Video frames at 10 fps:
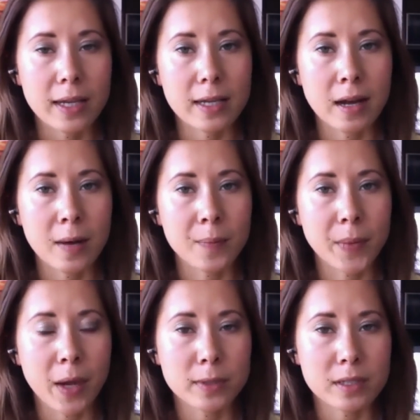
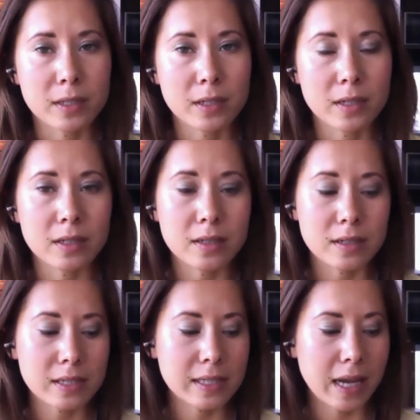I would
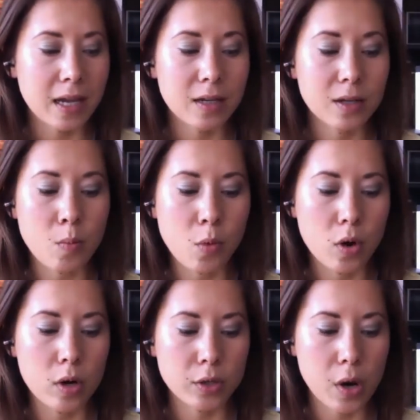stay
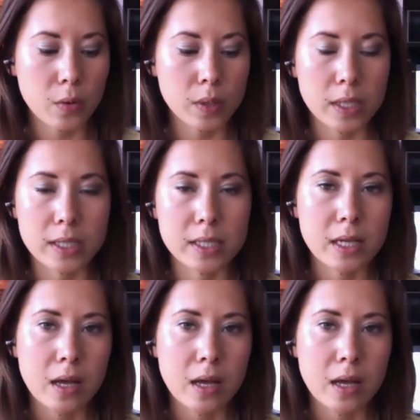more towards